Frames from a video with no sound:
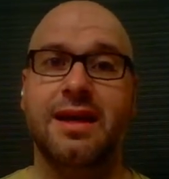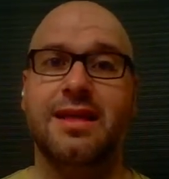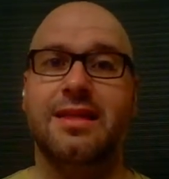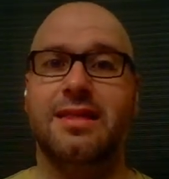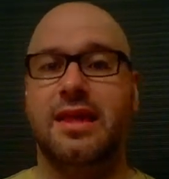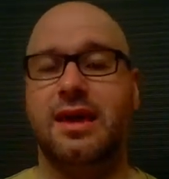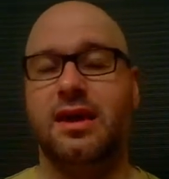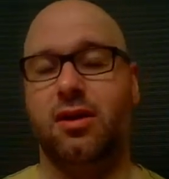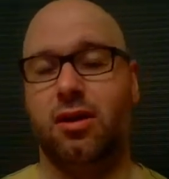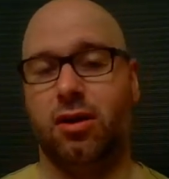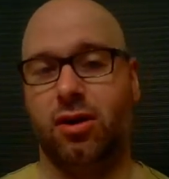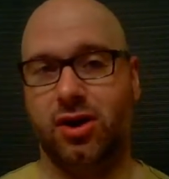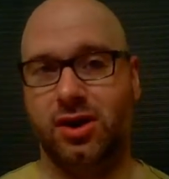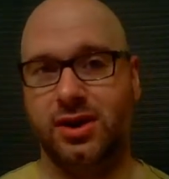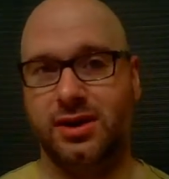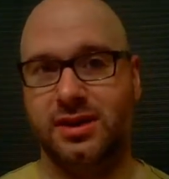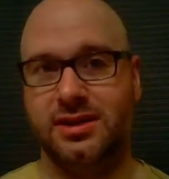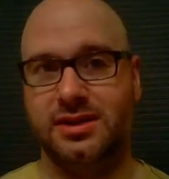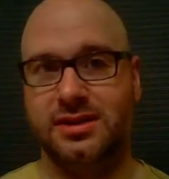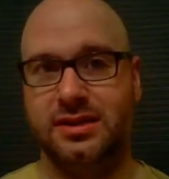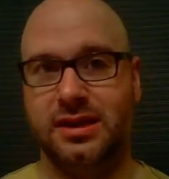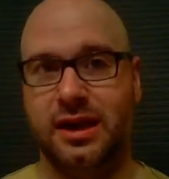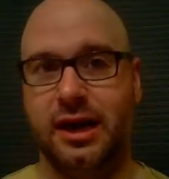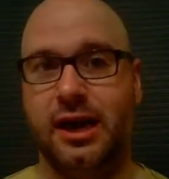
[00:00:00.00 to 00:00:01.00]
they are going to
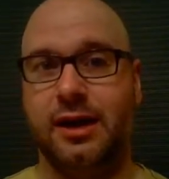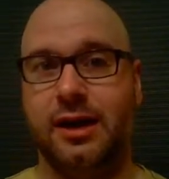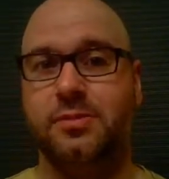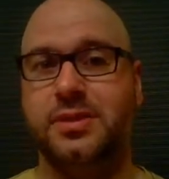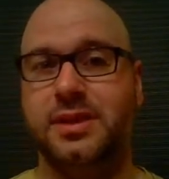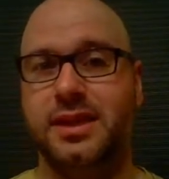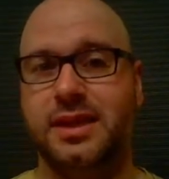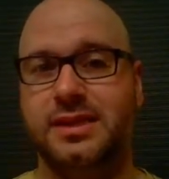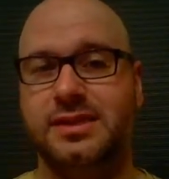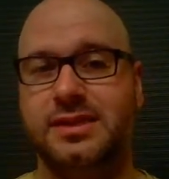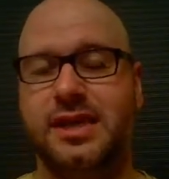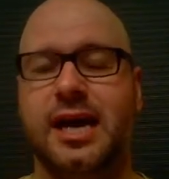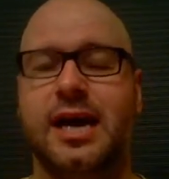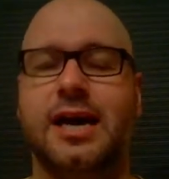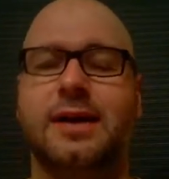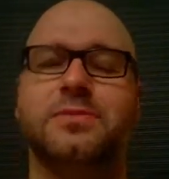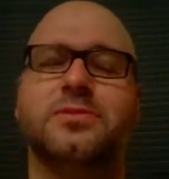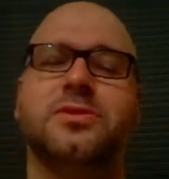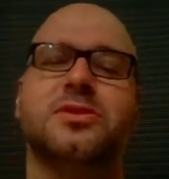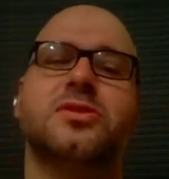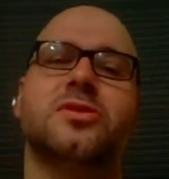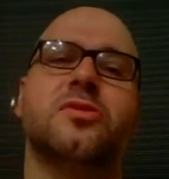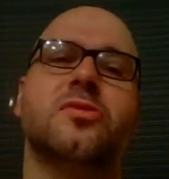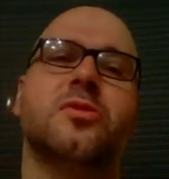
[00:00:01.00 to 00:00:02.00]
stop, and that's
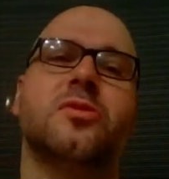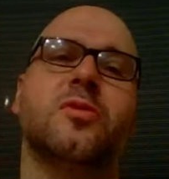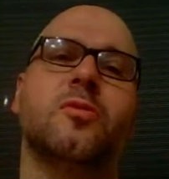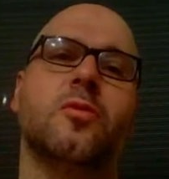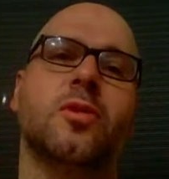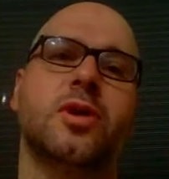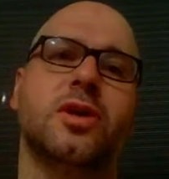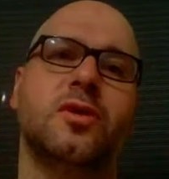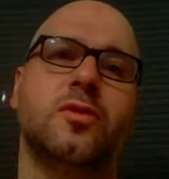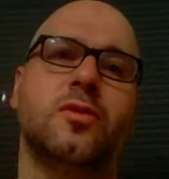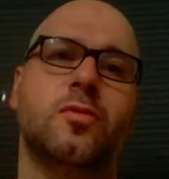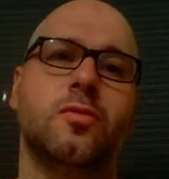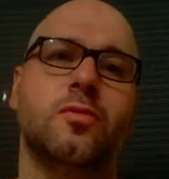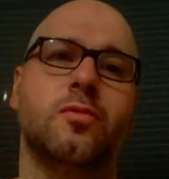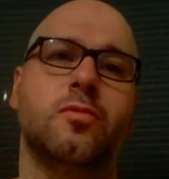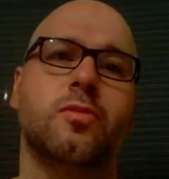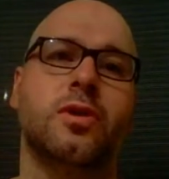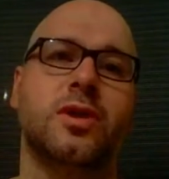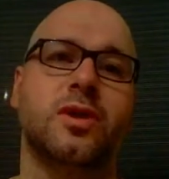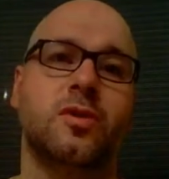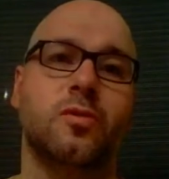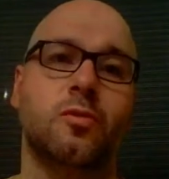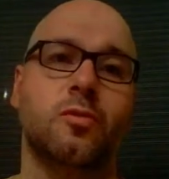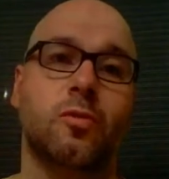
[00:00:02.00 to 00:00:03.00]
absolutely
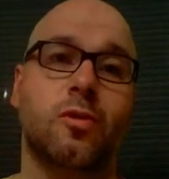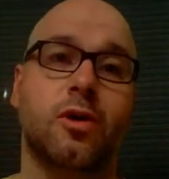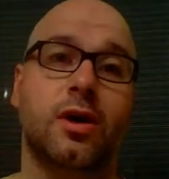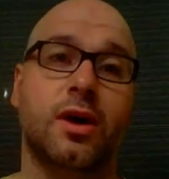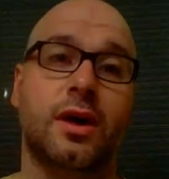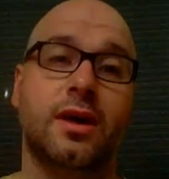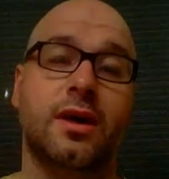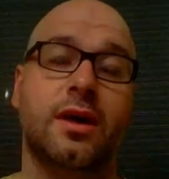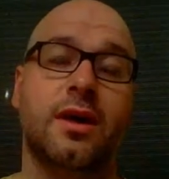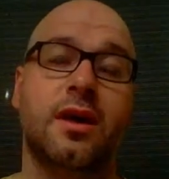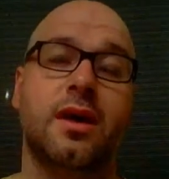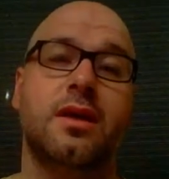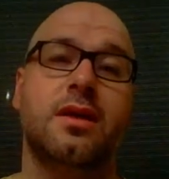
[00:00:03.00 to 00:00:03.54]
what you want.